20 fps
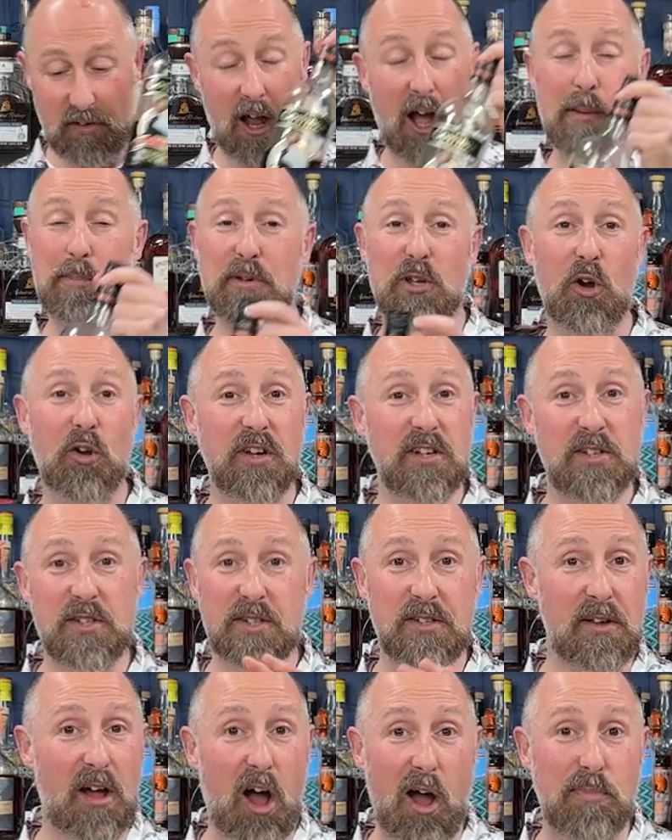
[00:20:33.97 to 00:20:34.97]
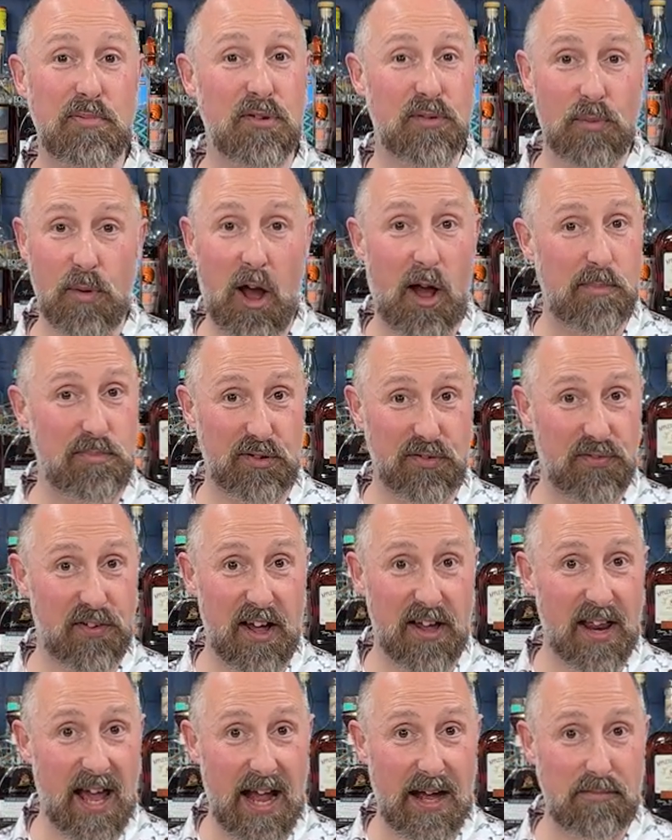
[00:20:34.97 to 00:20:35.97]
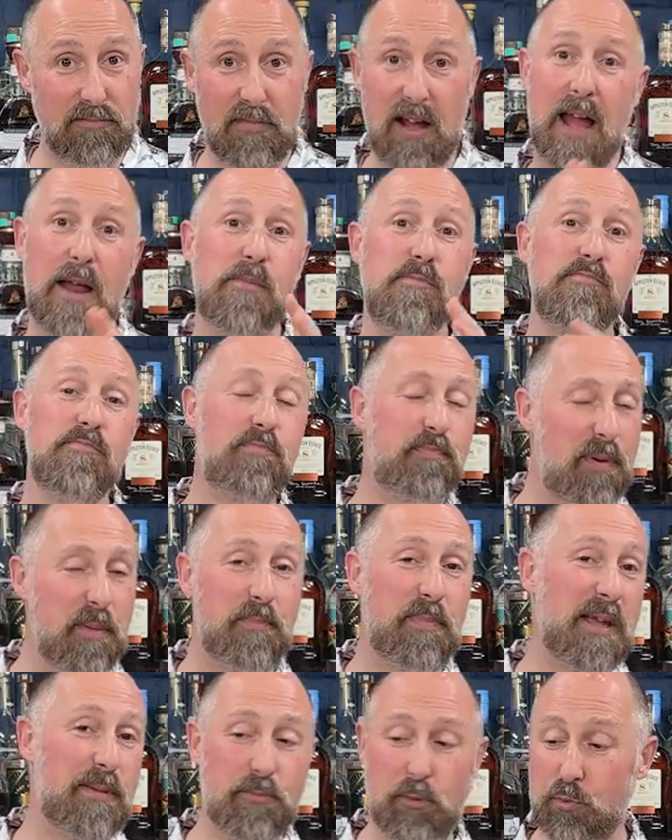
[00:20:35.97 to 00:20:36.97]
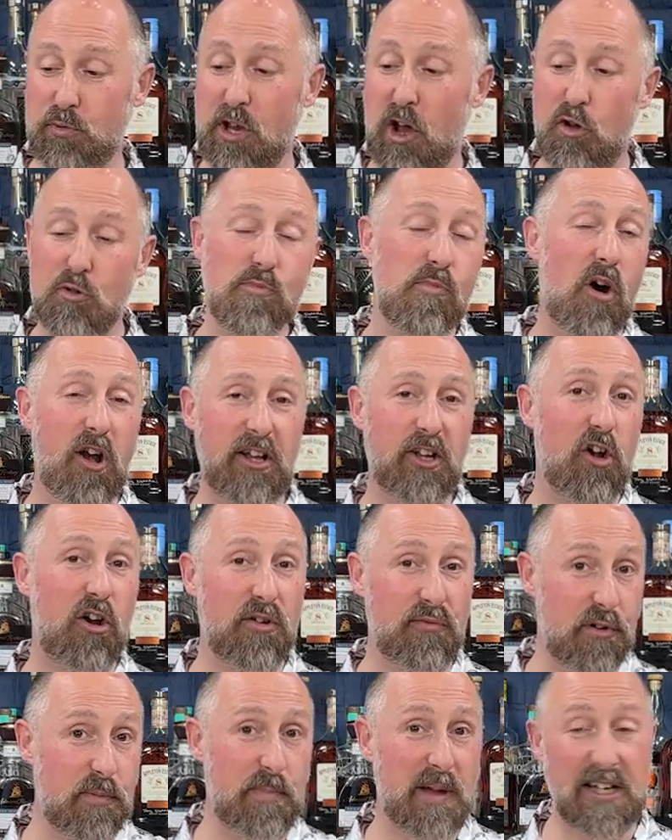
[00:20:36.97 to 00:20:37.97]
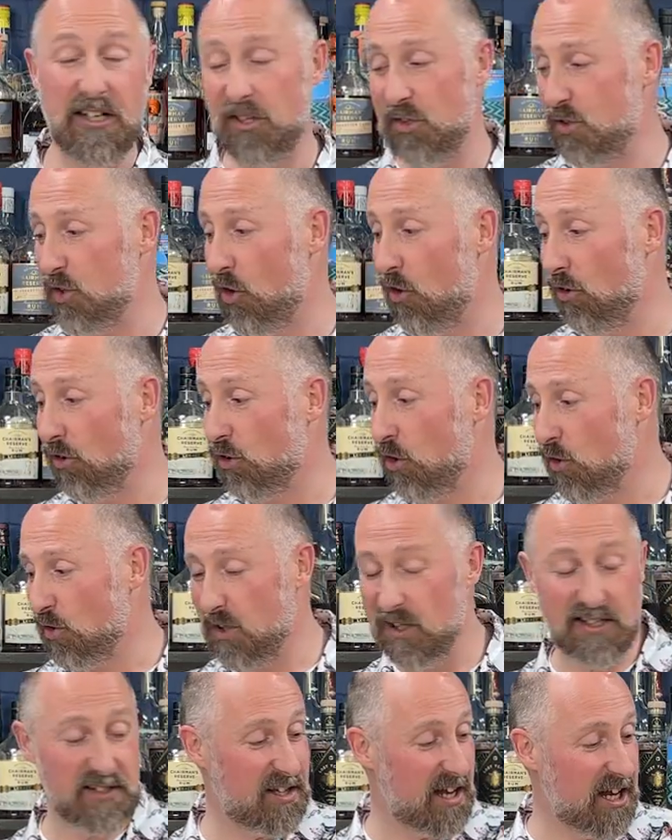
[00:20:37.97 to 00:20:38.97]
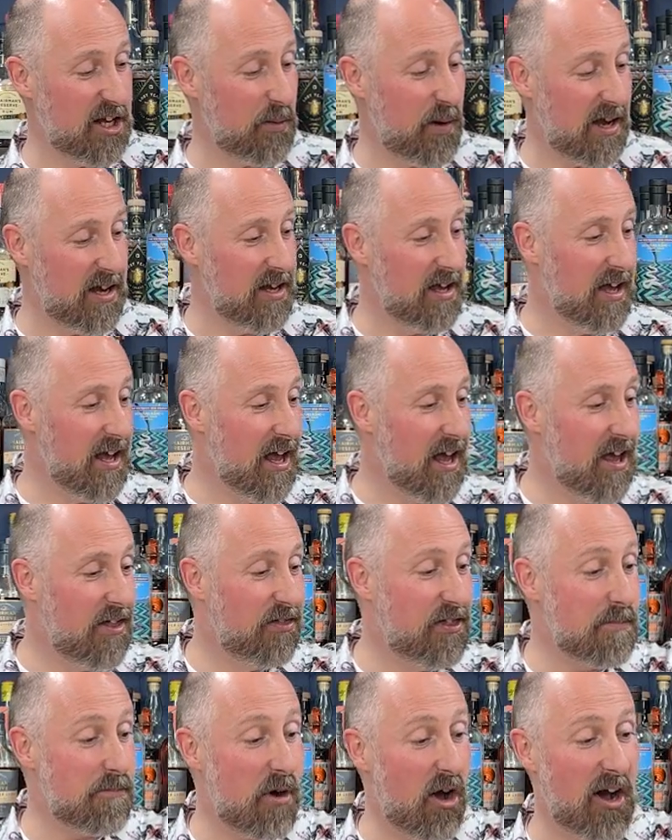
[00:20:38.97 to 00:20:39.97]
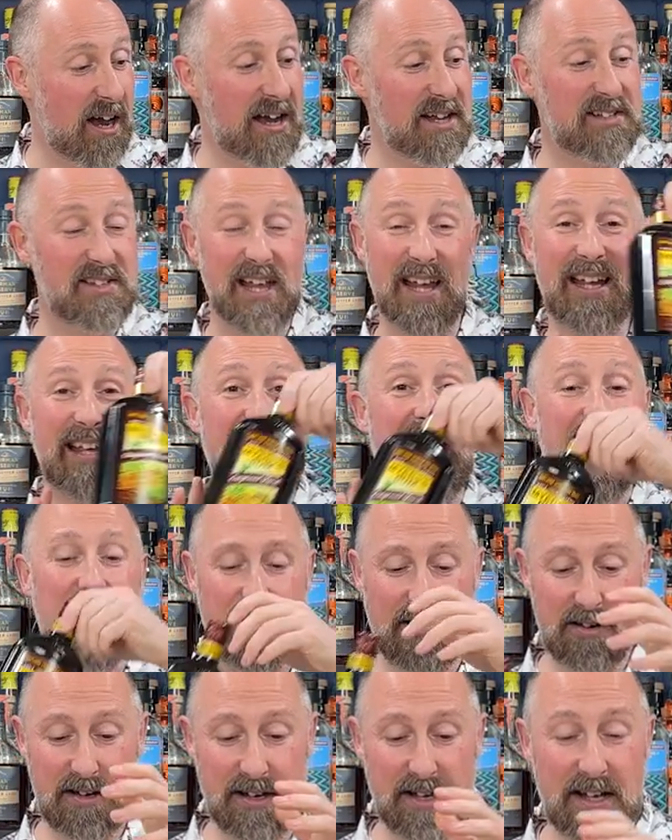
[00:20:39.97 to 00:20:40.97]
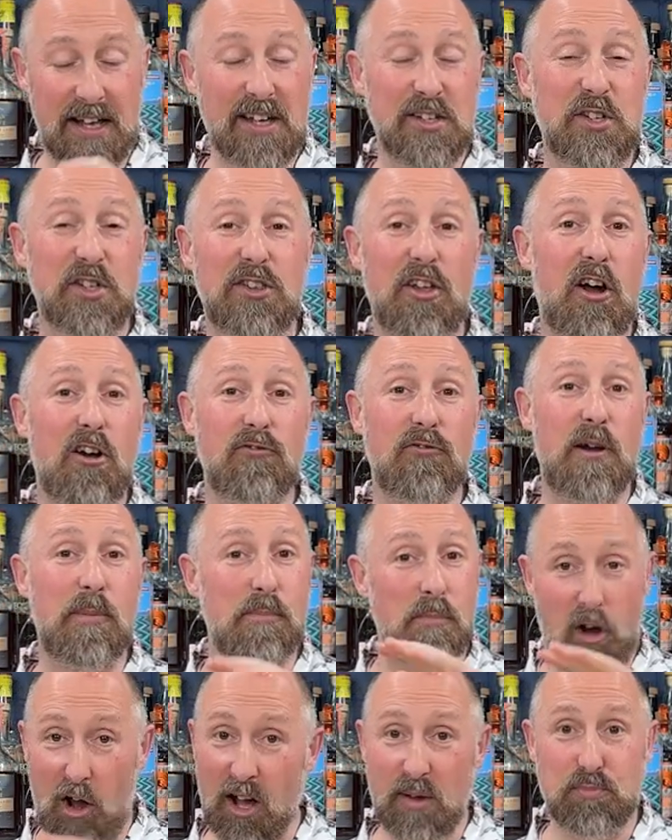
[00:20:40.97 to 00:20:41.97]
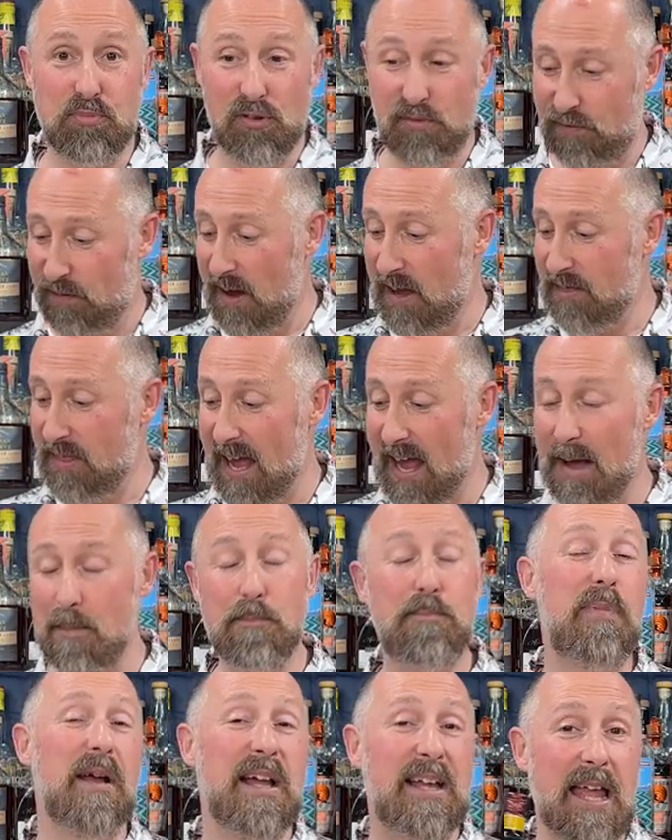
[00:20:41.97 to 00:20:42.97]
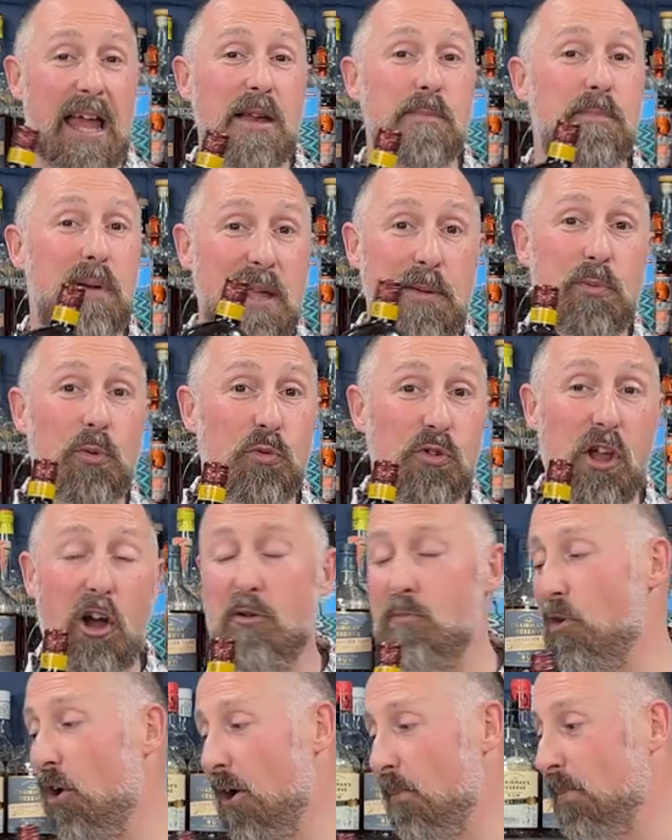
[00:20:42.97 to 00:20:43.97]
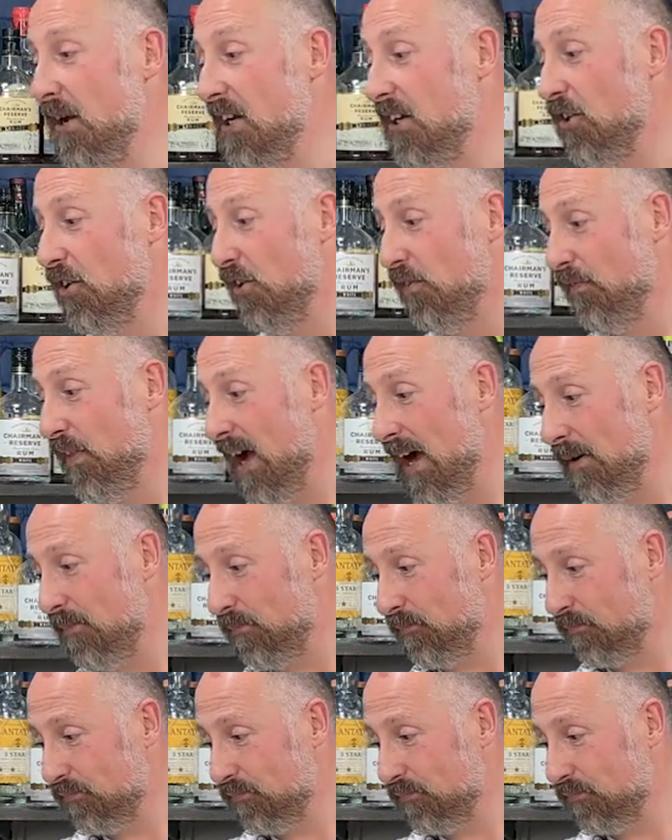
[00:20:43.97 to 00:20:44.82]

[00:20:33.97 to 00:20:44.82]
I'll be honest, I prefer that. But people know my kind of opinions on Goslings anyway. The Myers, again, is a dark rum. I prefer that. But again, people know my opinion of that.